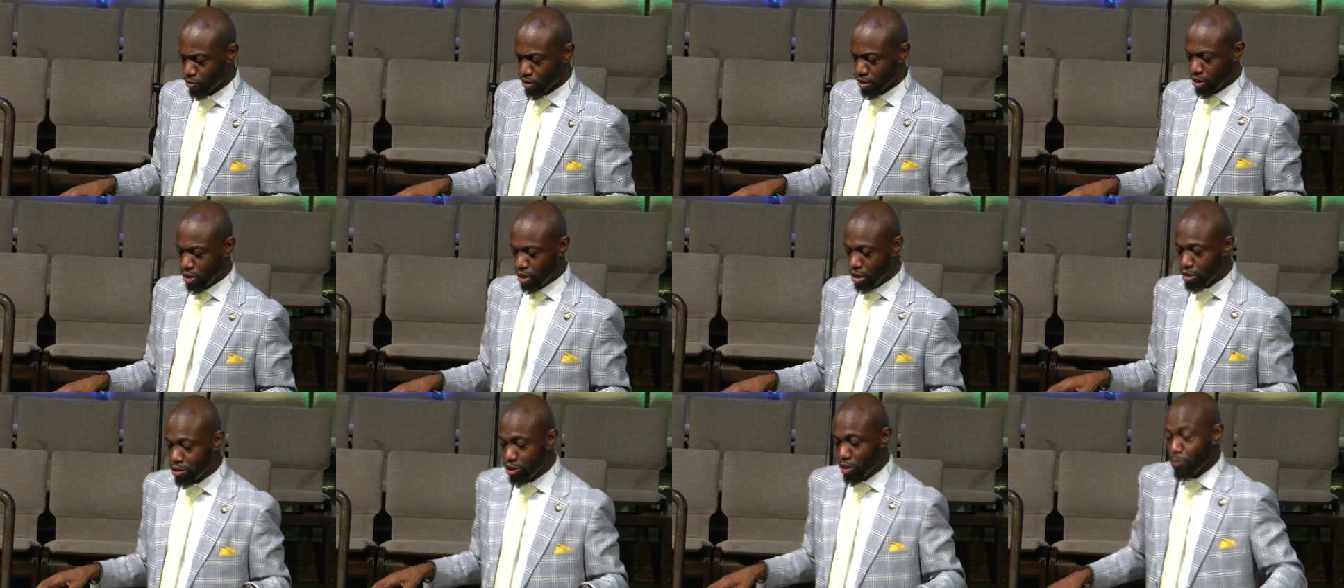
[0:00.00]

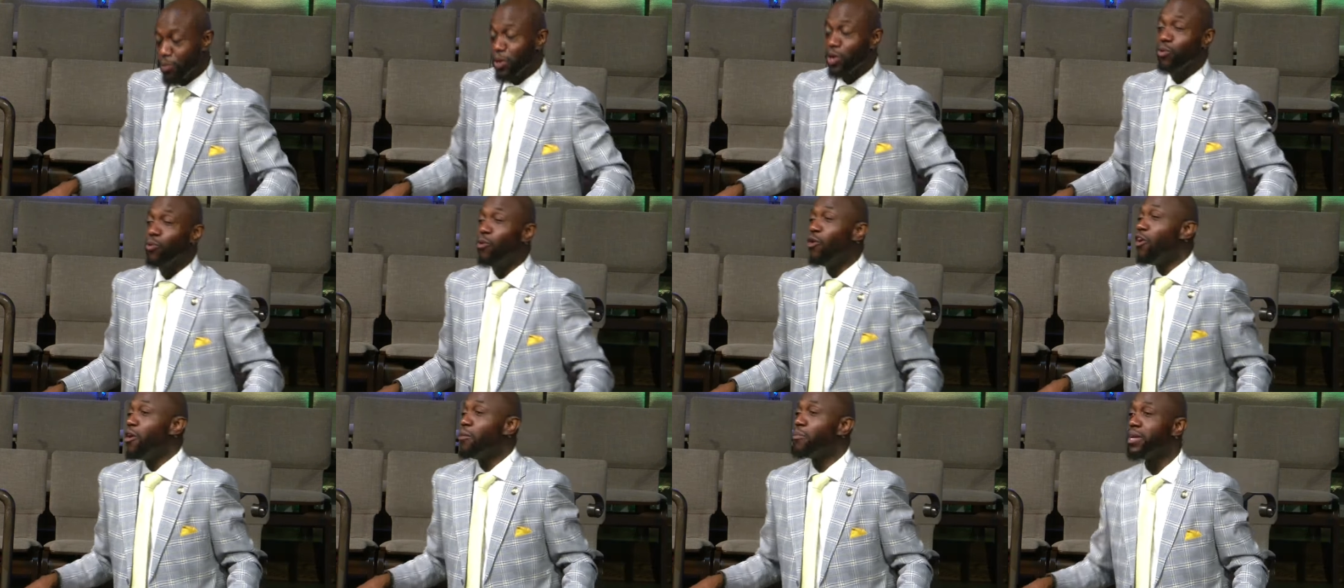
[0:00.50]
You used to be
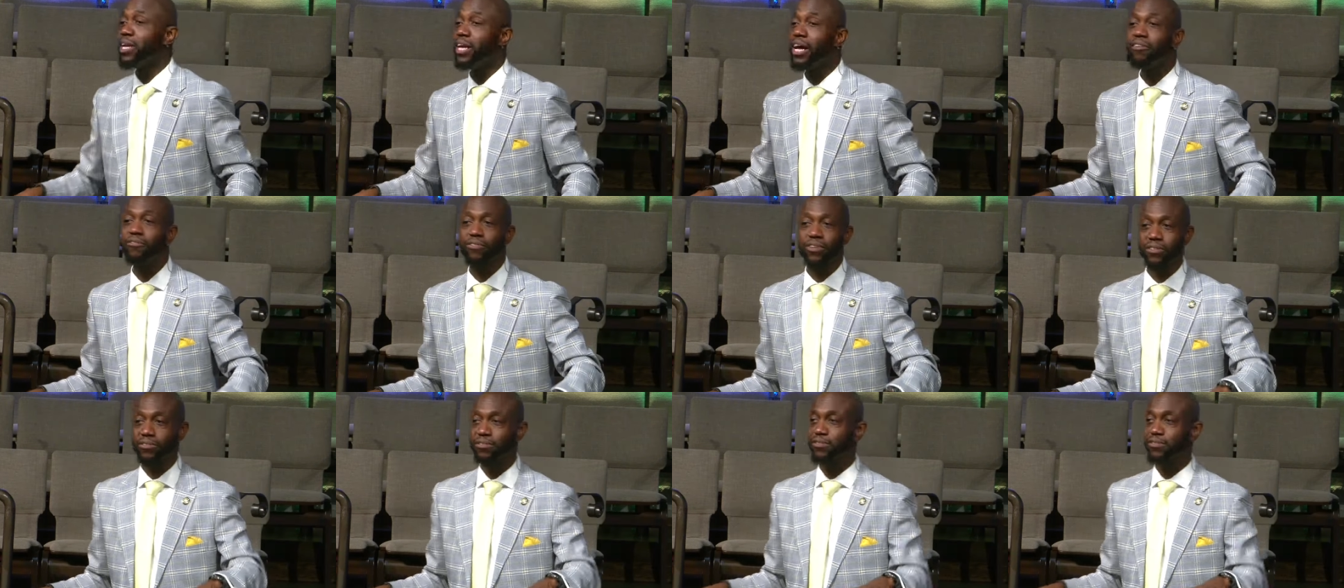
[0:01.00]
warm and loving,